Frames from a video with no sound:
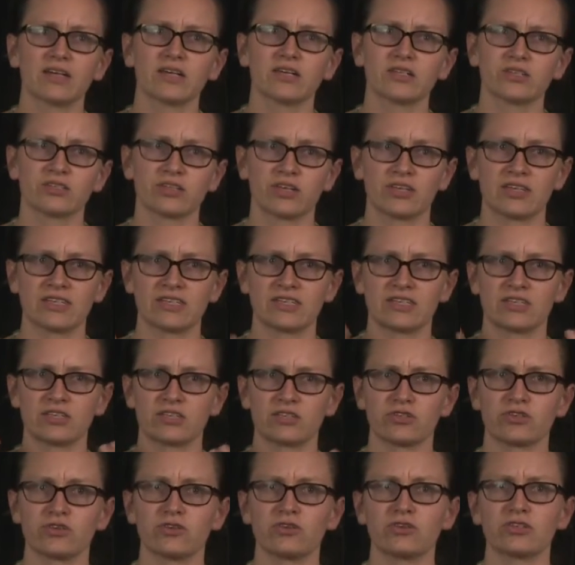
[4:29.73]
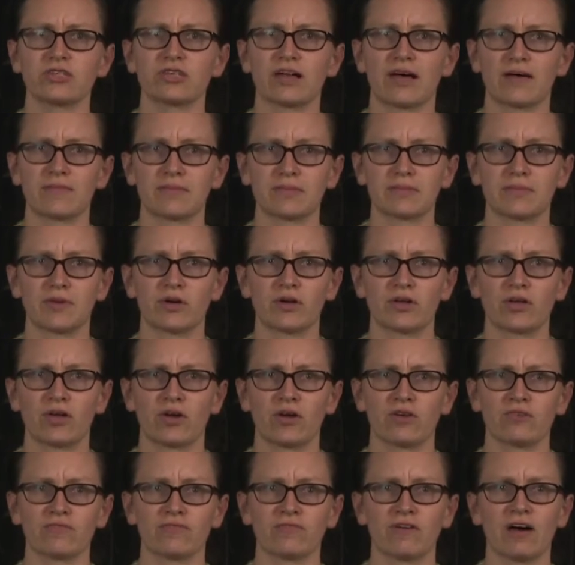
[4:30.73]
So this is 2 times
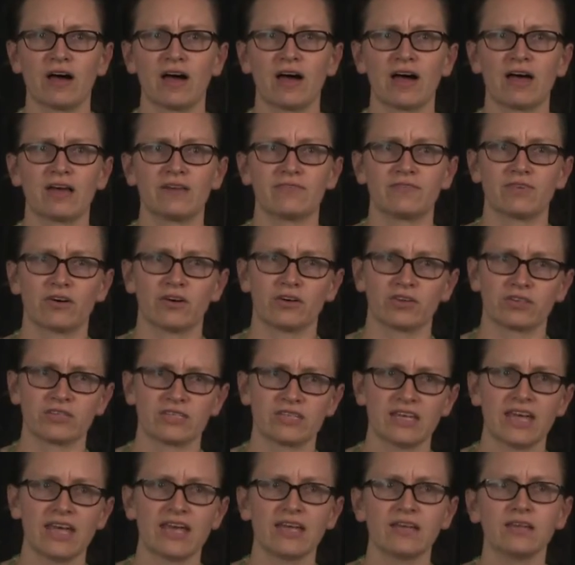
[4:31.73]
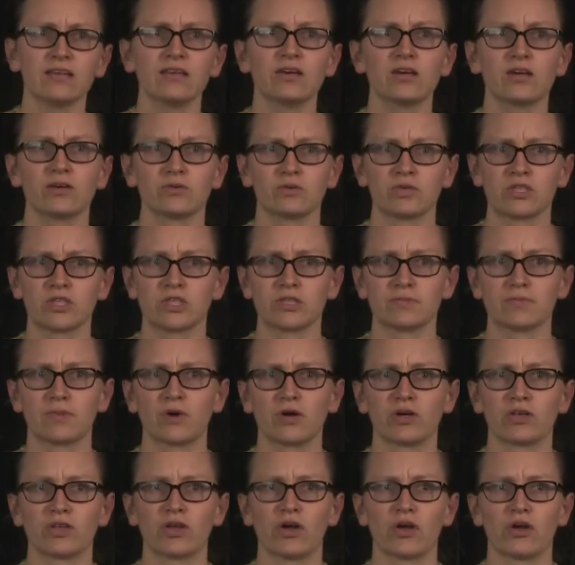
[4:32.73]
0.05 on 10, which is
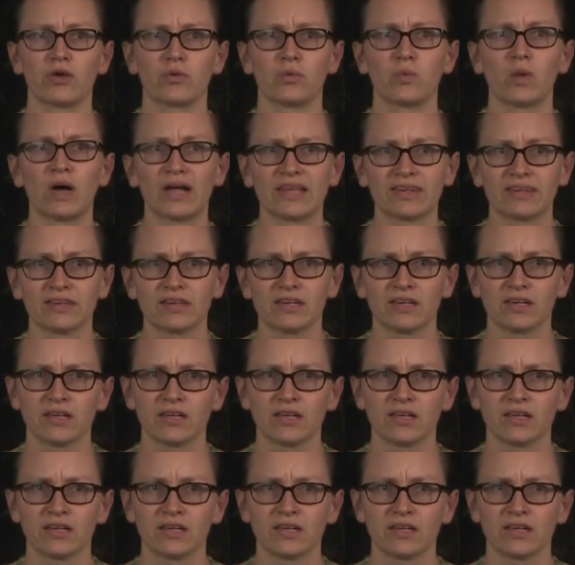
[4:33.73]
0.01.